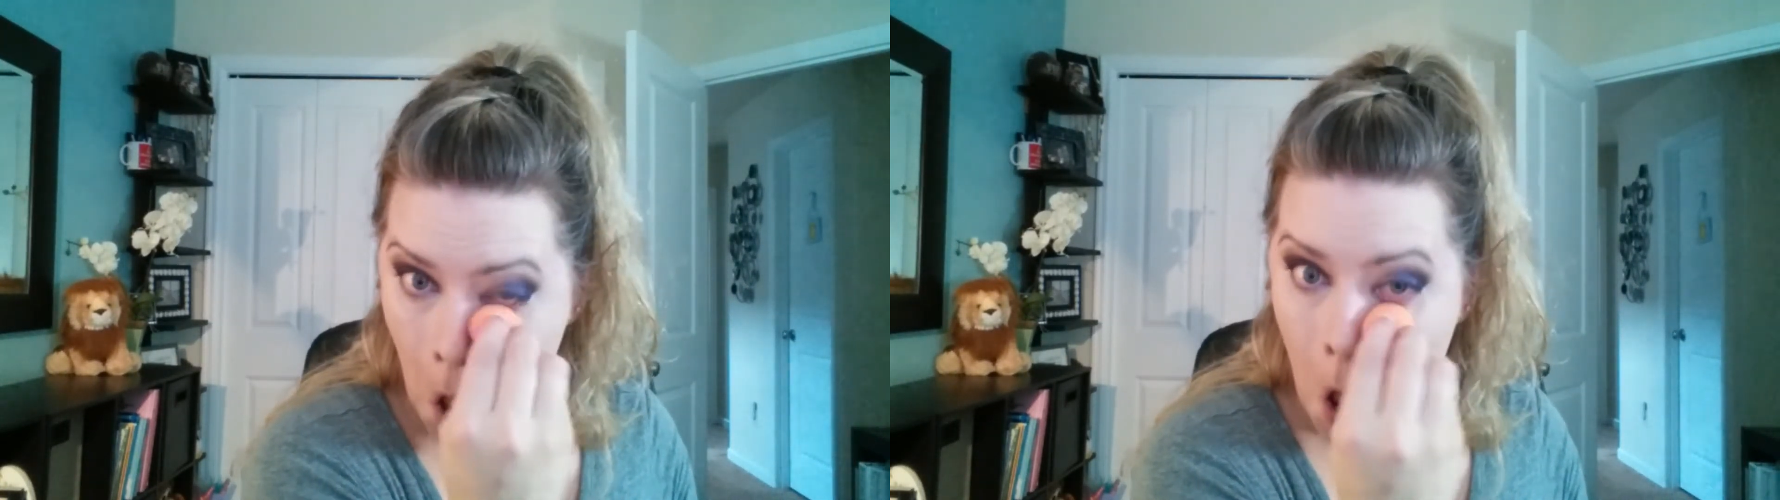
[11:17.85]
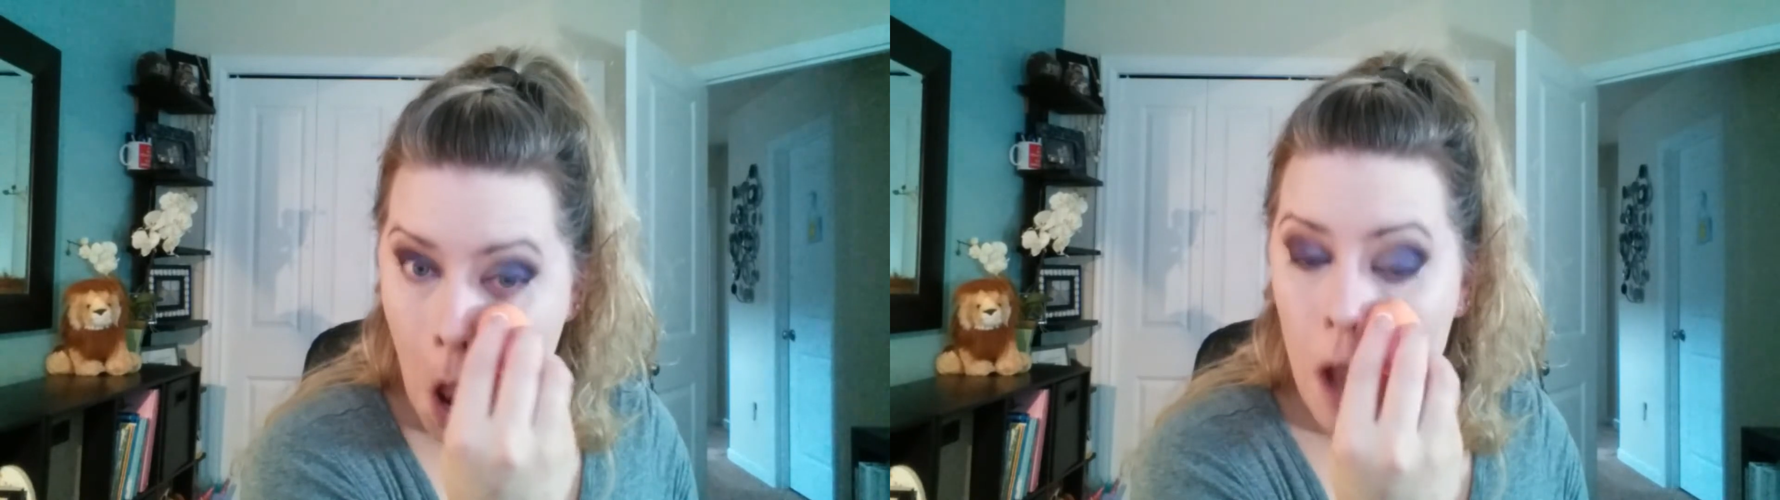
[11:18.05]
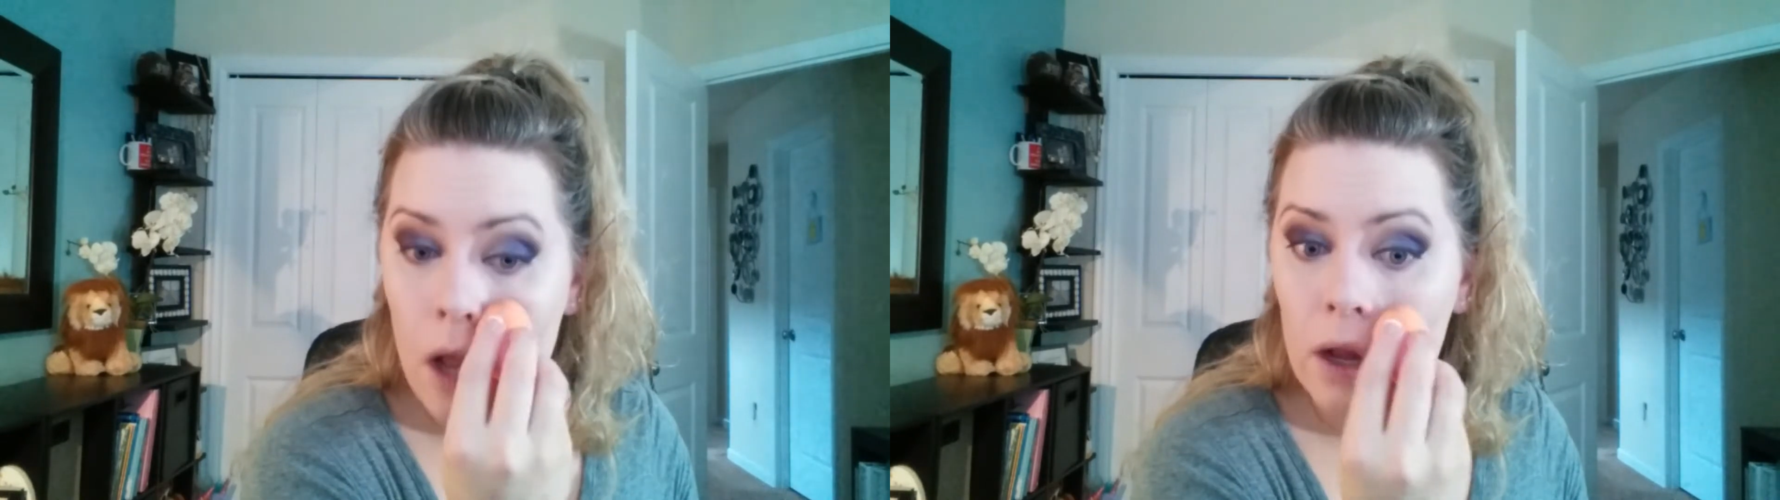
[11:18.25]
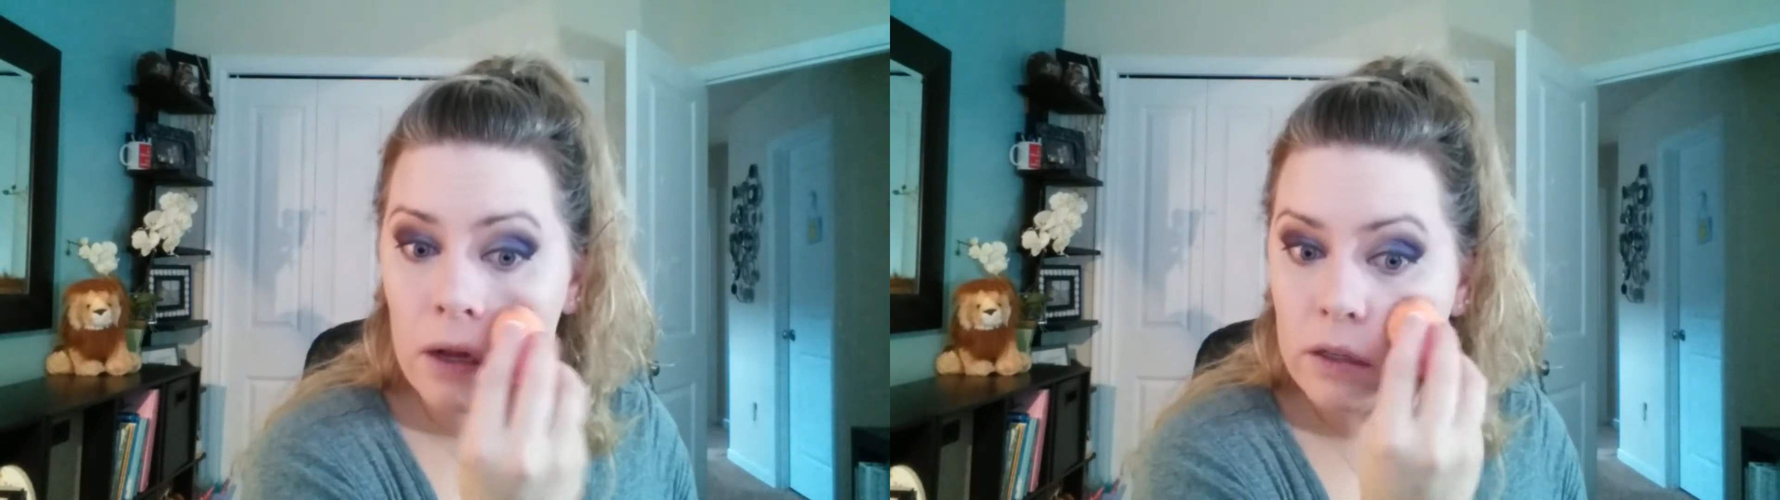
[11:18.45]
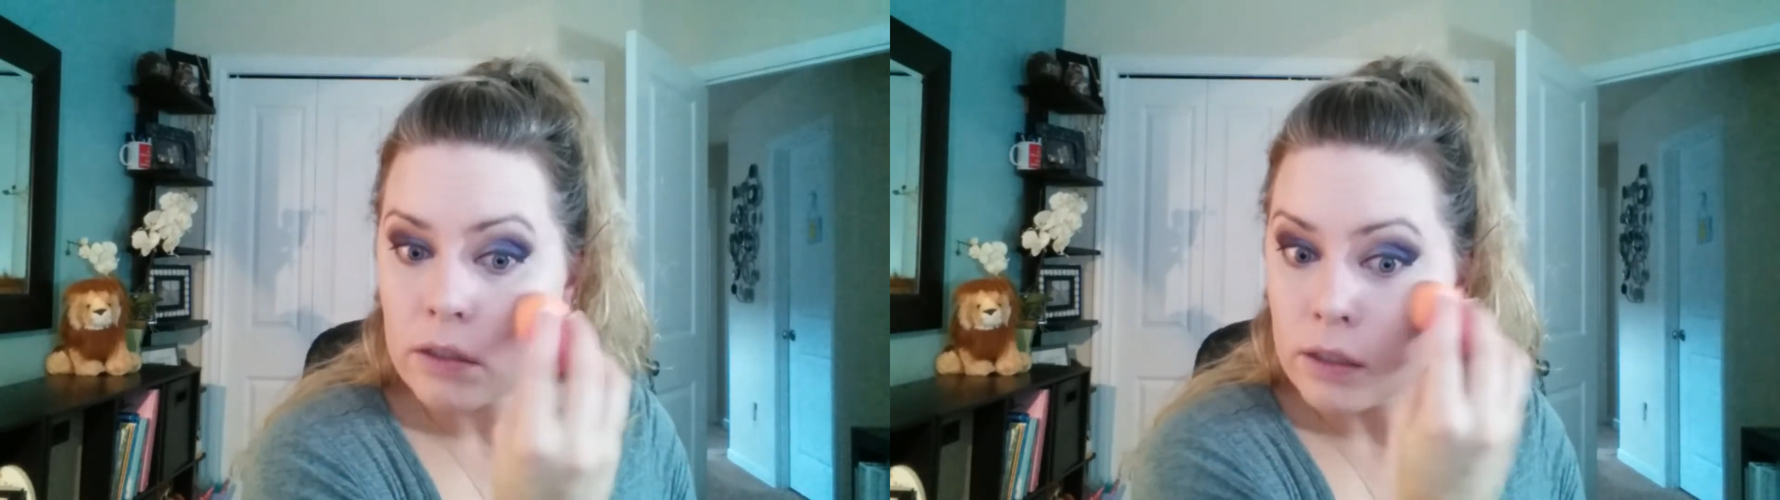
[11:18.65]
and I was
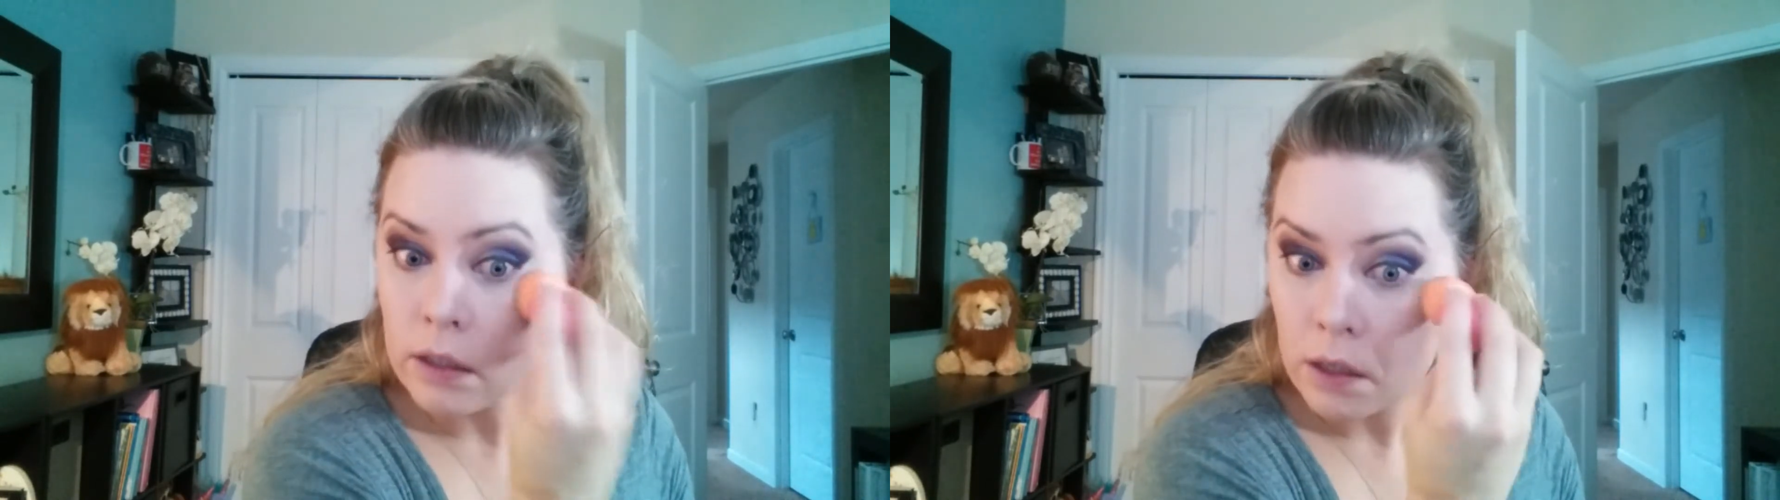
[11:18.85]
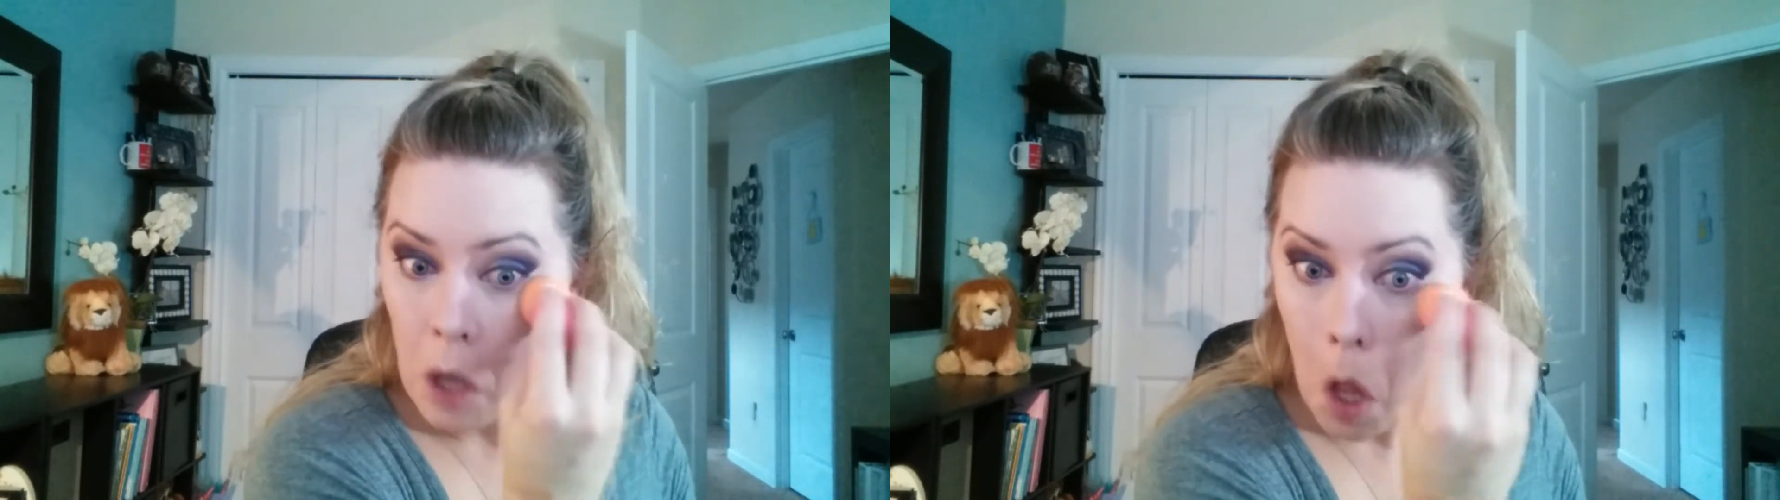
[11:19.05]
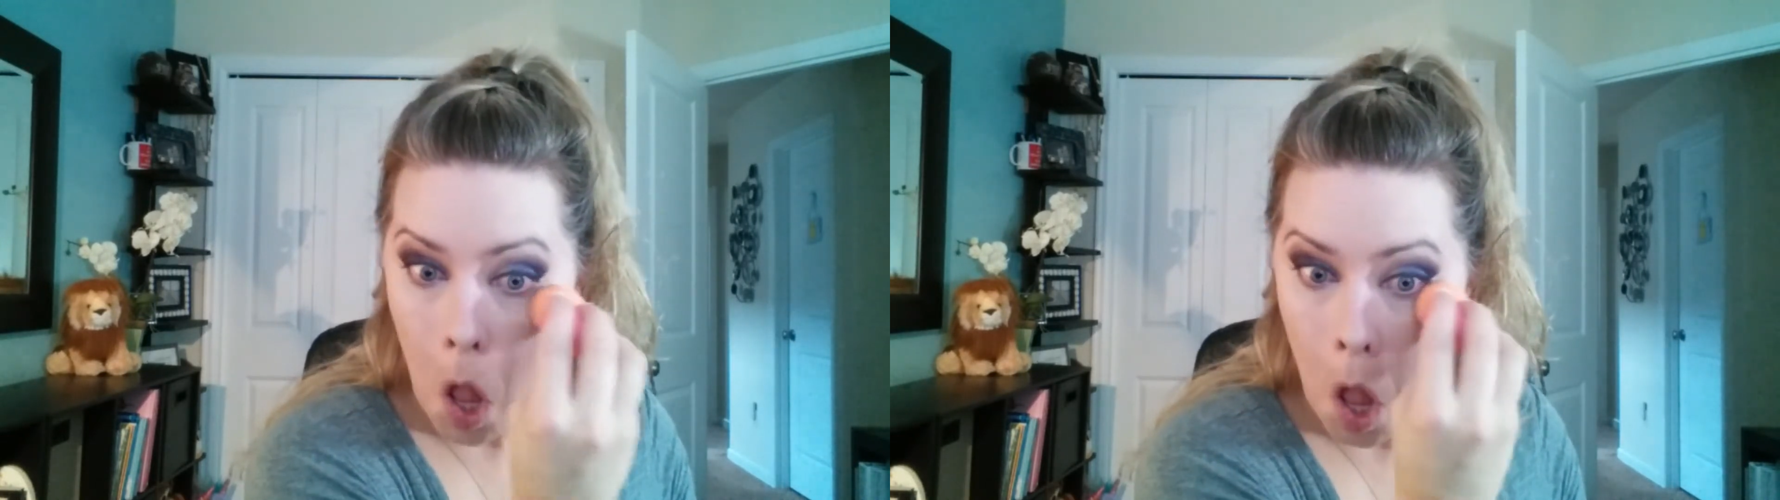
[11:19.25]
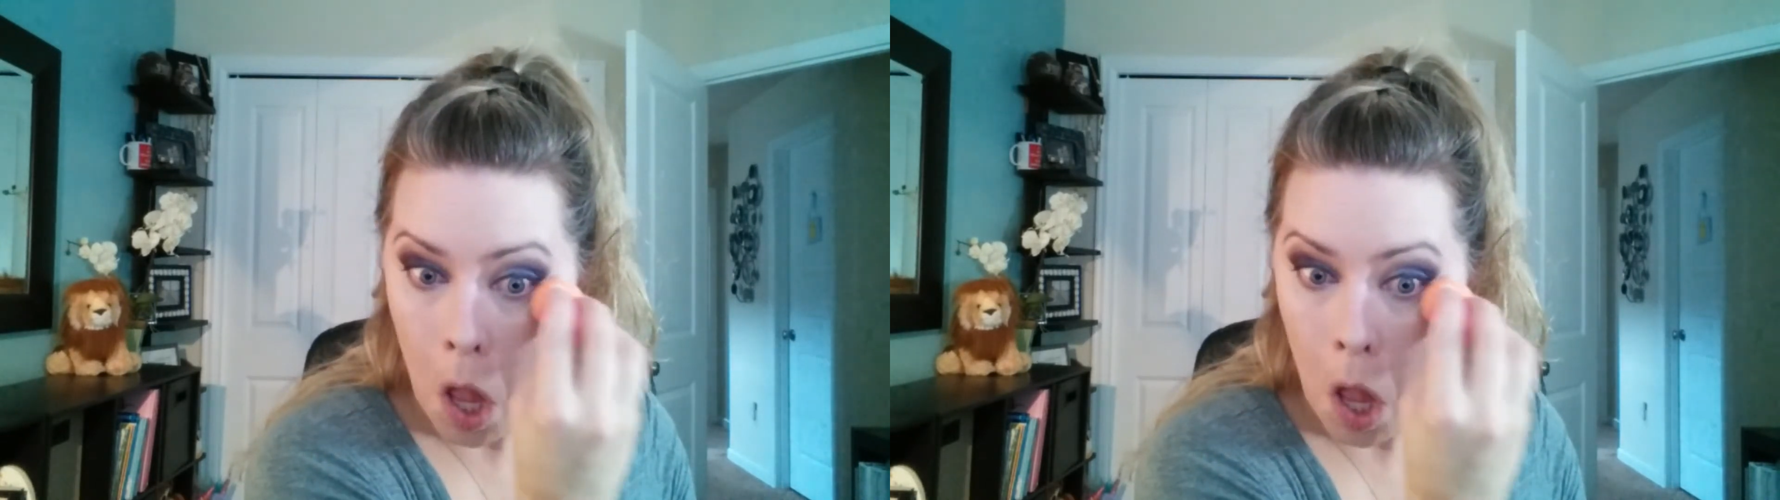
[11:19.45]
really hesitant